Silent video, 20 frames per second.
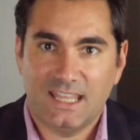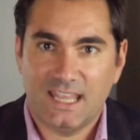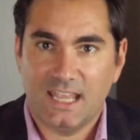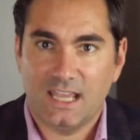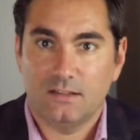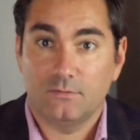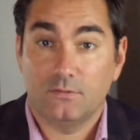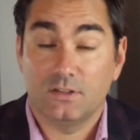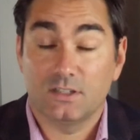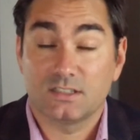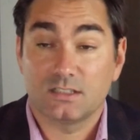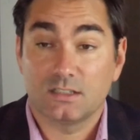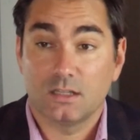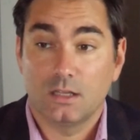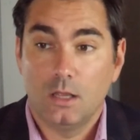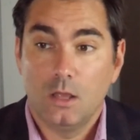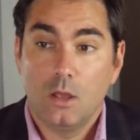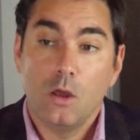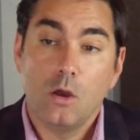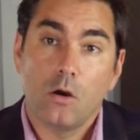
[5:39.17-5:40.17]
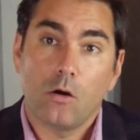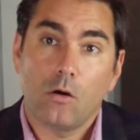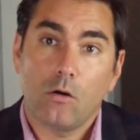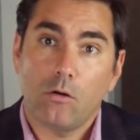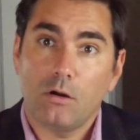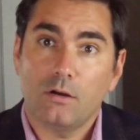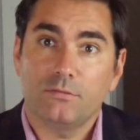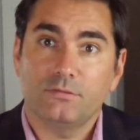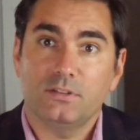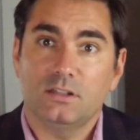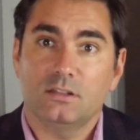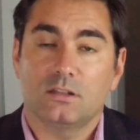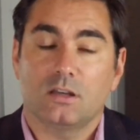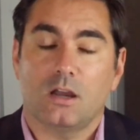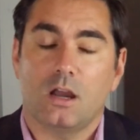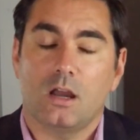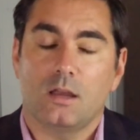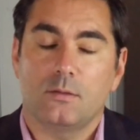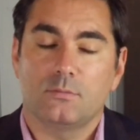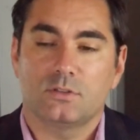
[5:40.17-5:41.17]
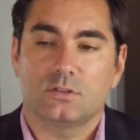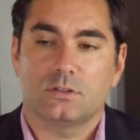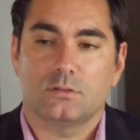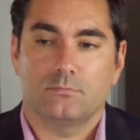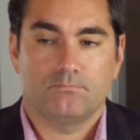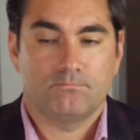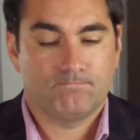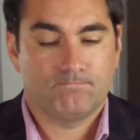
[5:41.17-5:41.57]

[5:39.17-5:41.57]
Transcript: canvas. Oftentimes,